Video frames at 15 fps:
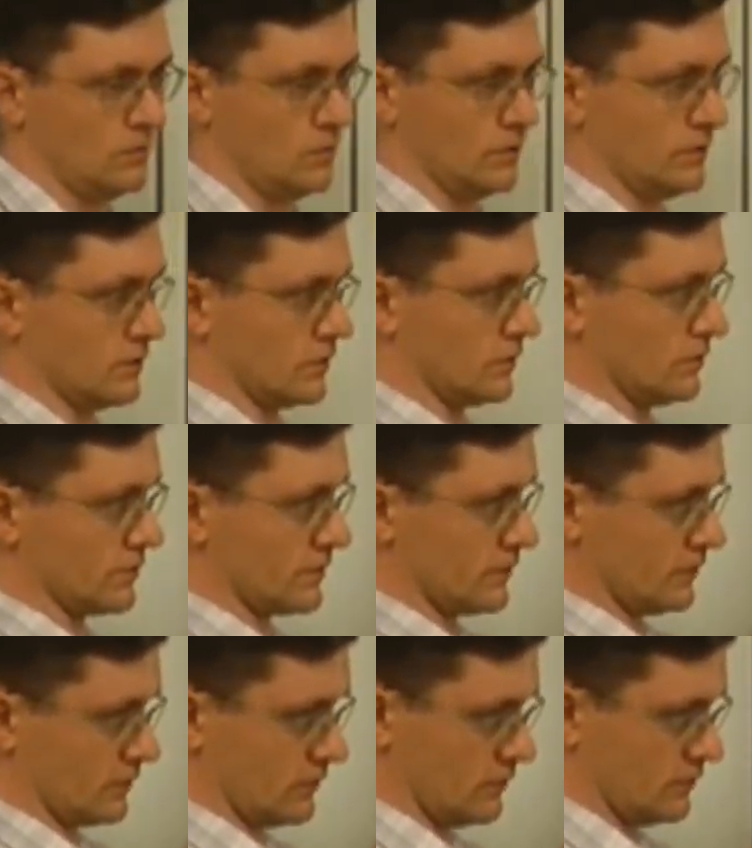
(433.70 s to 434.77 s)
with the
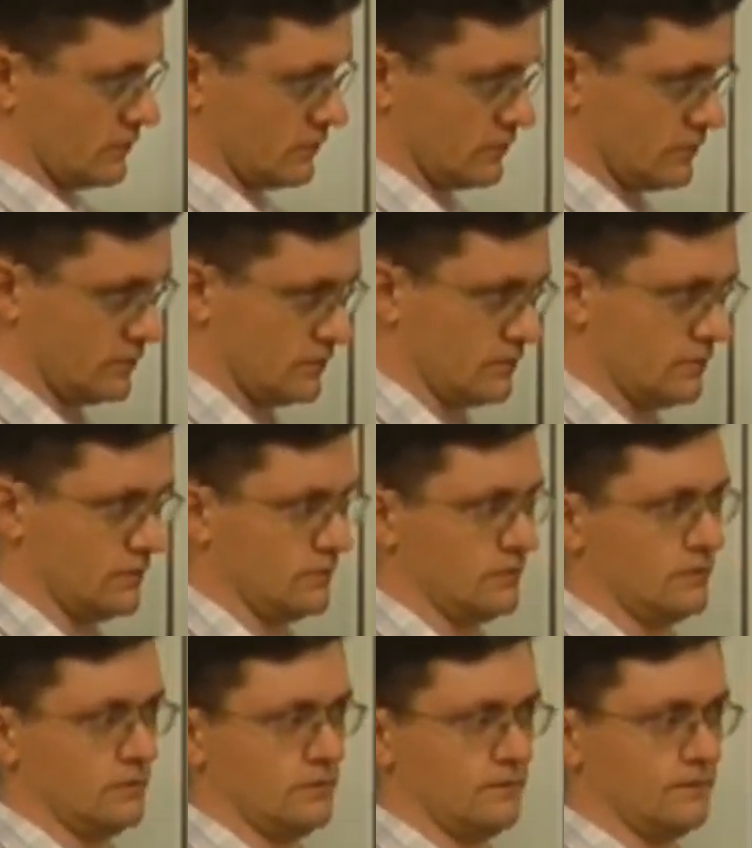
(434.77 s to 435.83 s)
constant
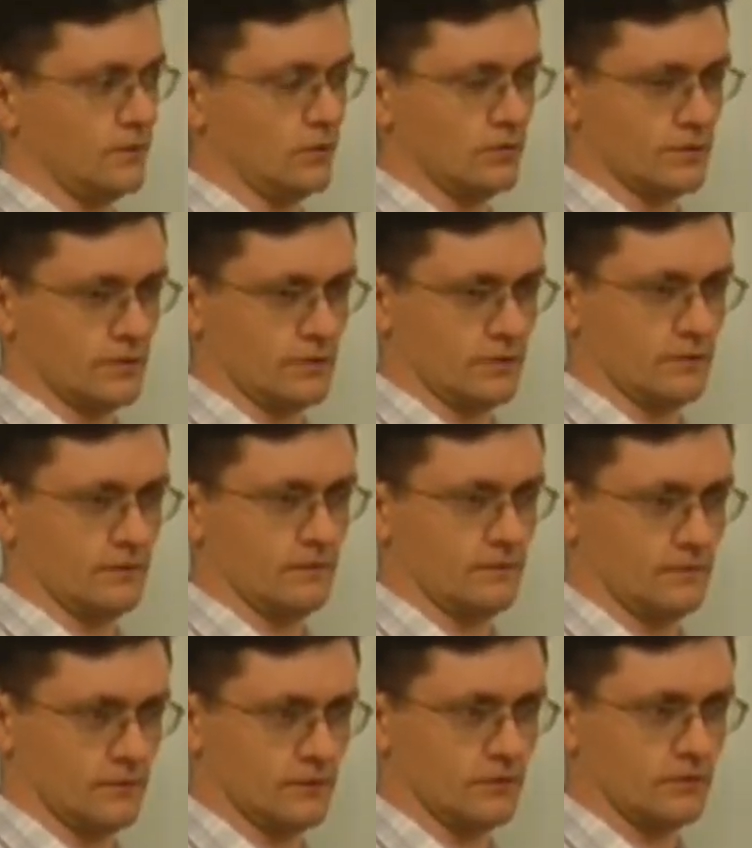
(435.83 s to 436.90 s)
velocity,
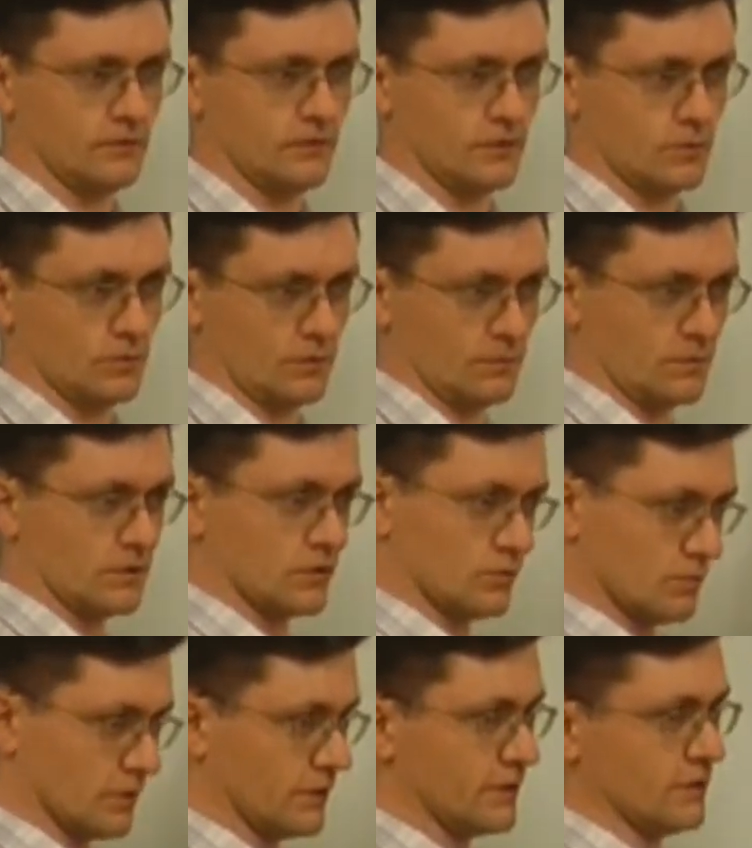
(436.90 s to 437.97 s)
right, that's what it means
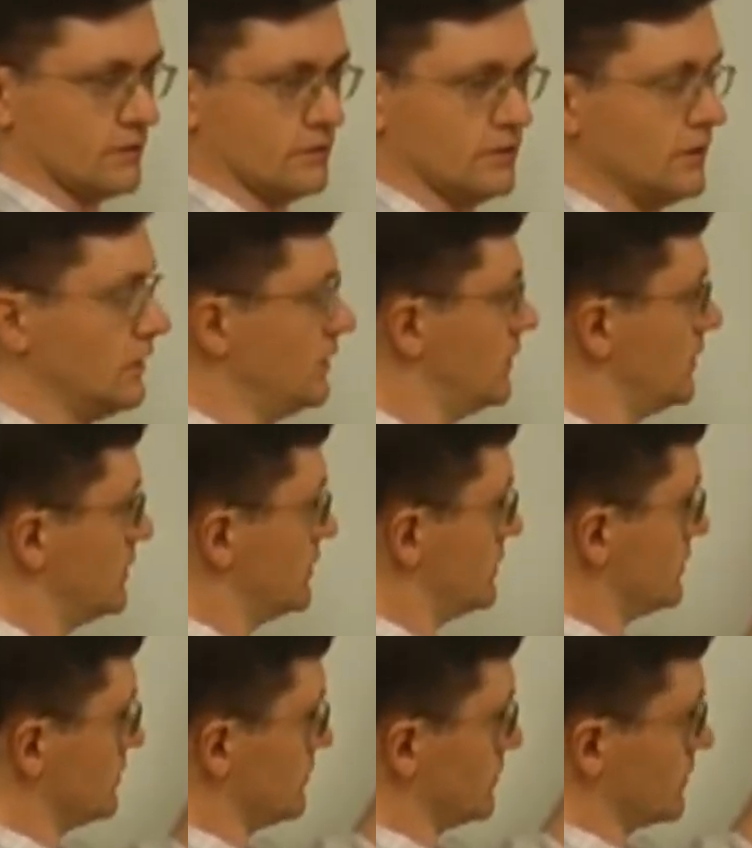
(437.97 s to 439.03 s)
to be linear.
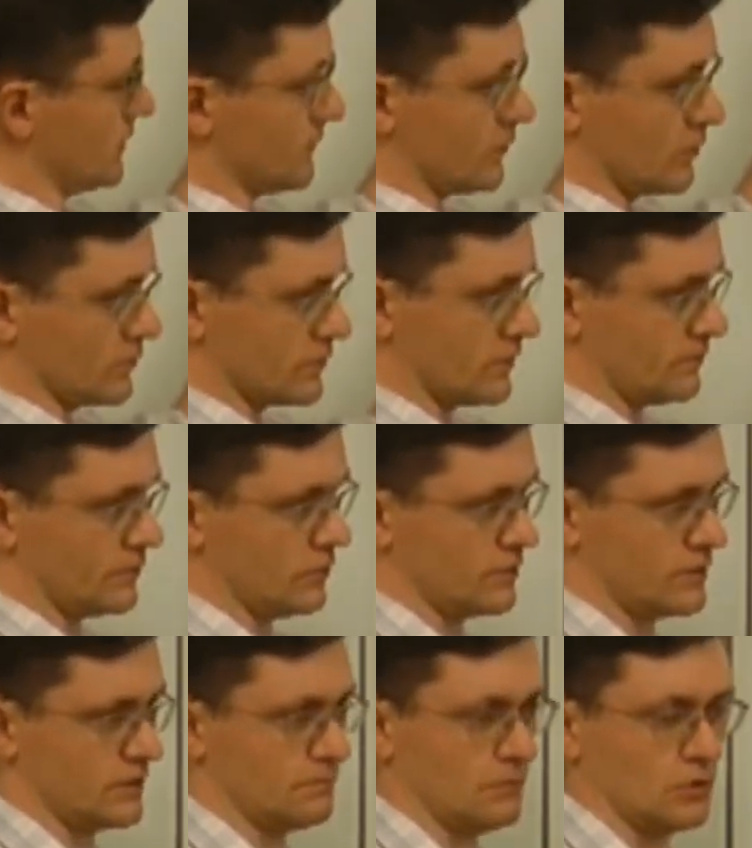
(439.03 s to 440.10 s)
So we have constant
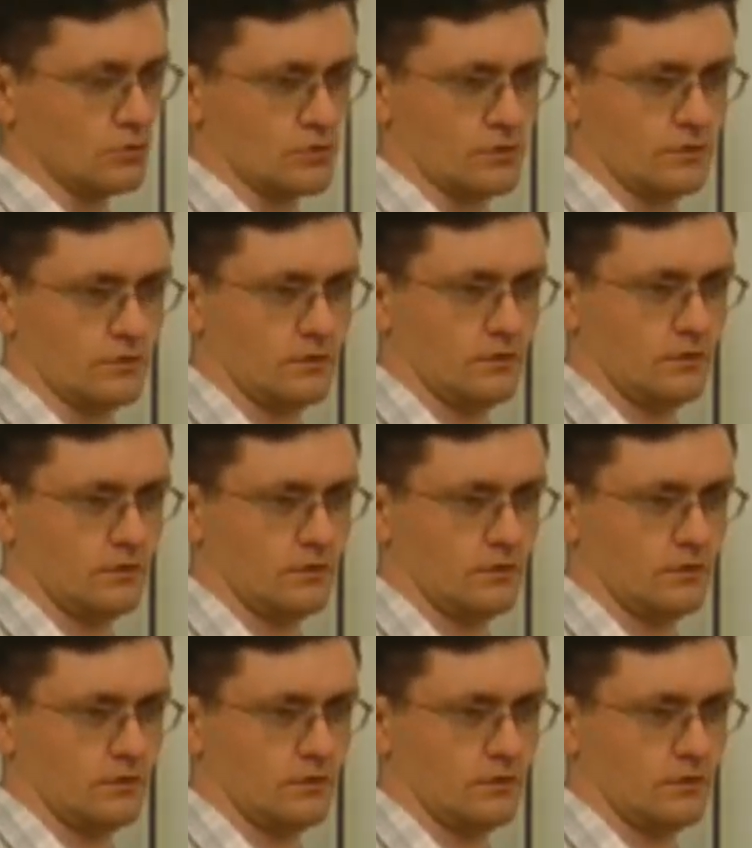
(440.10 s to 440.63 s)
velocity motion